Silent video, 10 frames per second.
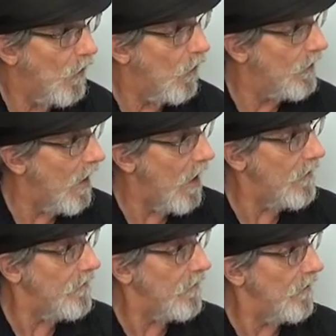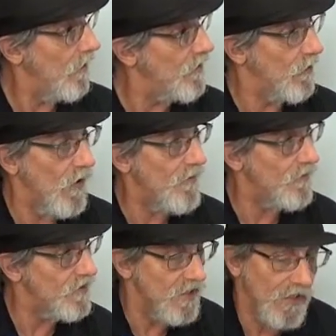Well, Don, those are great
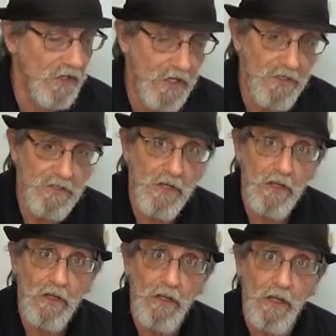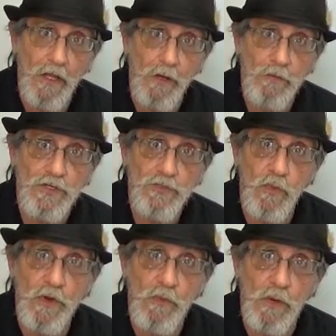facilities and I was just
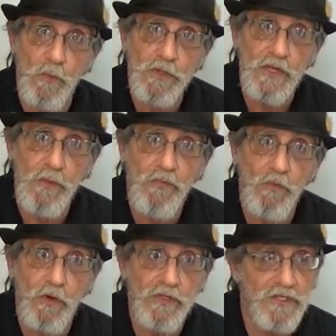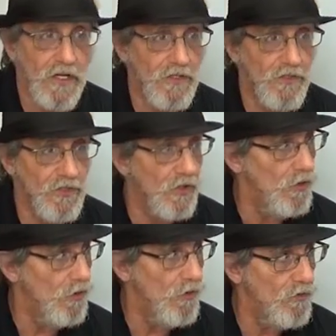wondering what type of organizations
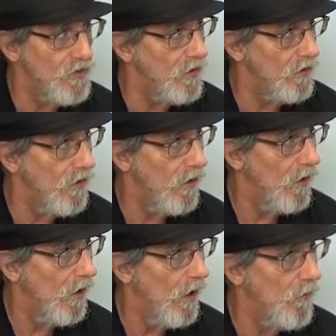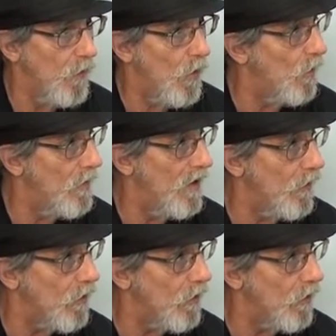can use it and what would be the